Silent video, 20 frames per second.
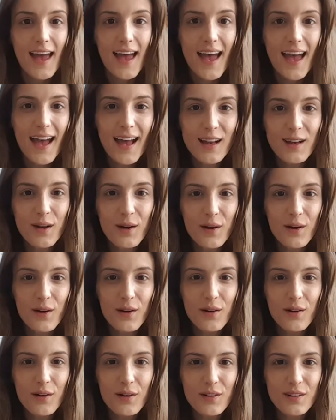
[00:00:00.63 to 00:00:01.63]

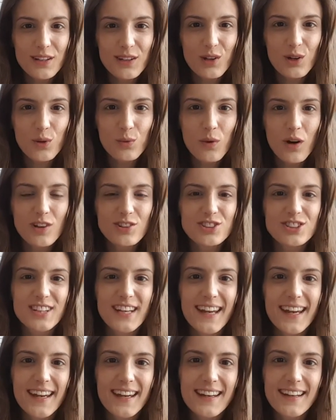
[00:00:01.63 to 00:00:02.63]
Hello, you're
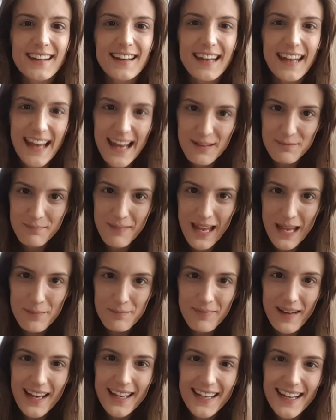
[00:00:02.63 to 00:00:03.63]
watching Leanne May
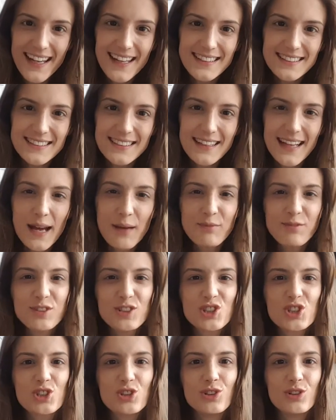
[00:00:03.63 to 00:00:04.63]
Bennett, Lamb for
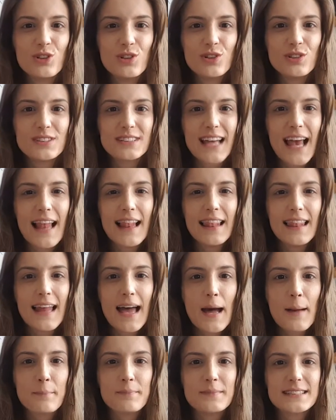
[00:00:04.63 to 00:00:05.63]
short,
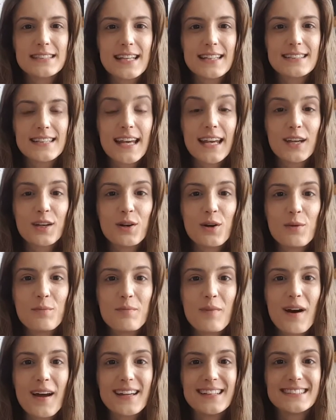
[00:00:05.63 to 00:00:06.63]
Lamb's Take on
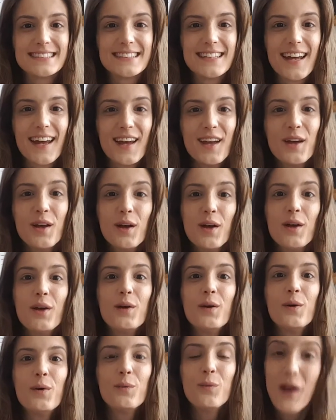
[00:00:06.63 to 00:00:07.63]
Meisner.
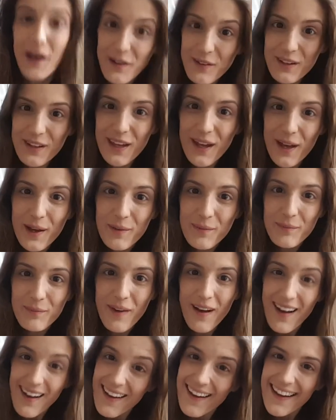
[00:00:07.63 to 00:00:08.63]
Welcome,
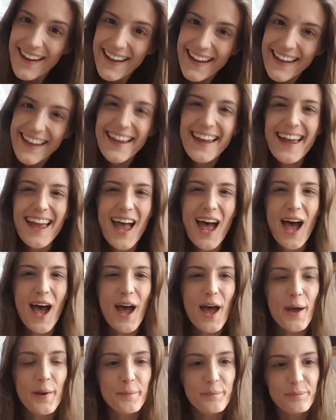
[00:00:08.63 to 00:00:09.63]
hi.
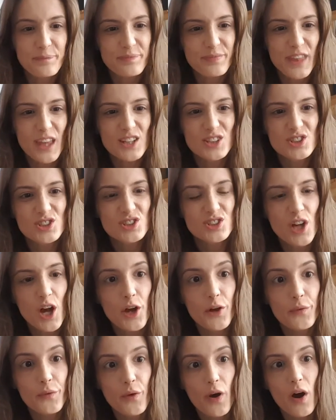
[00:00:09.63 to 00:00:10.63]

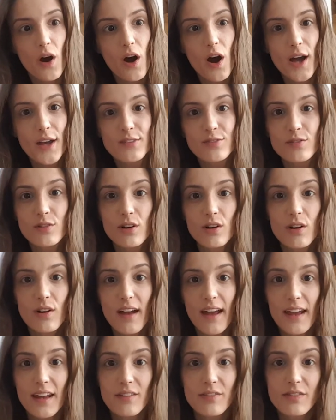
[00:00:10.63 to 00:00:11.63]
So I've got
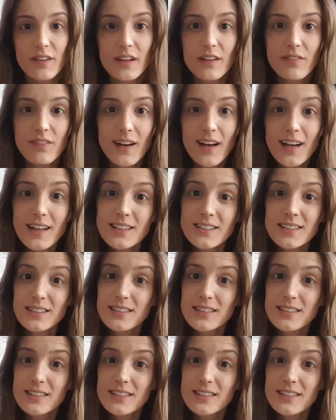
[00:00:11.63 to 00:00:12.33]
hay fever.